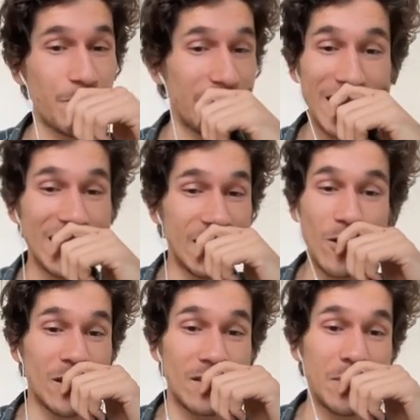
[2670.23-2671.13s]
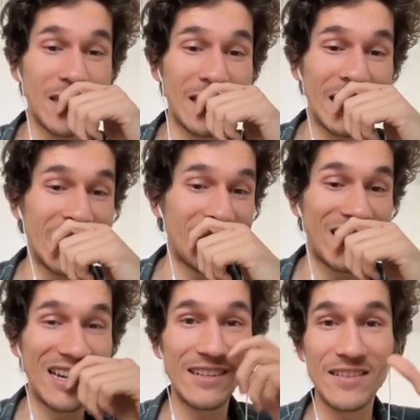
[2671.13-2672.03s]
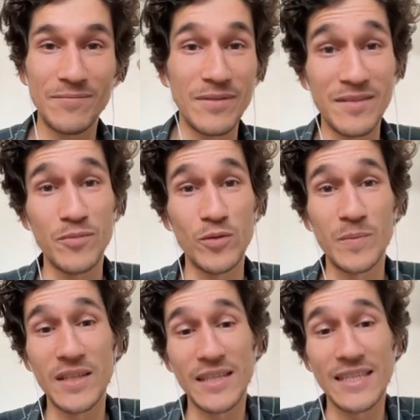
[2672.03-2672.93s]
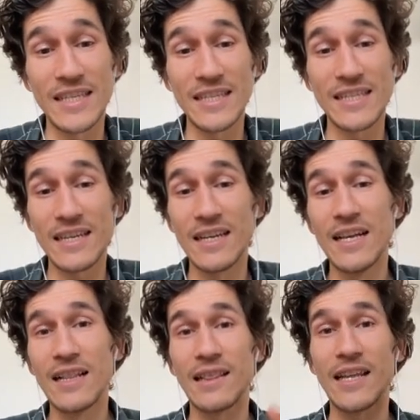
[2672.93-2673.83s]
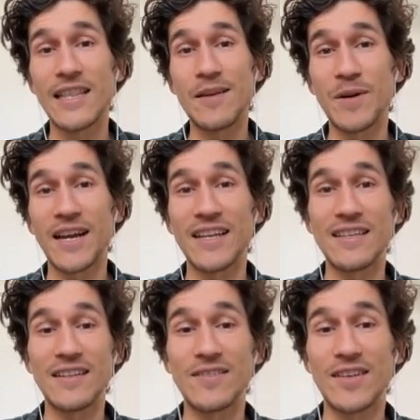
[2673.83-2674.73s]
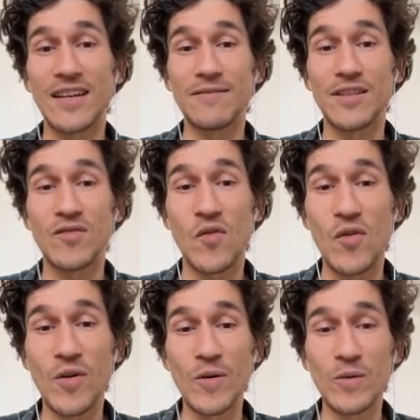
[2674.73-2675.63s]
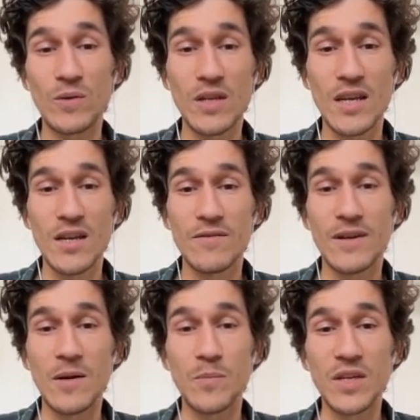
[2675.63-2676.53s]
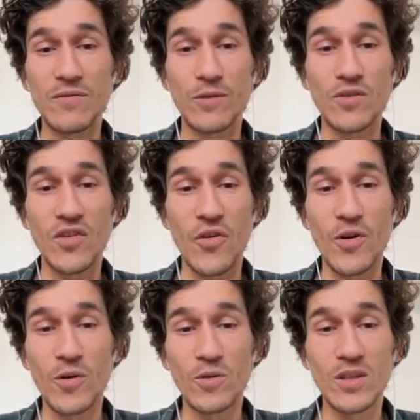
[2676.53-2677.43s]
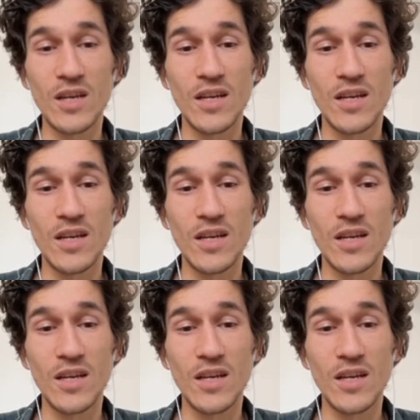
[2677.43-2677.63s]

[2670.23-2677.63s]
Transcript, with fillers: This cost me the game, right? I will build a city, let them have that road, compete for the road.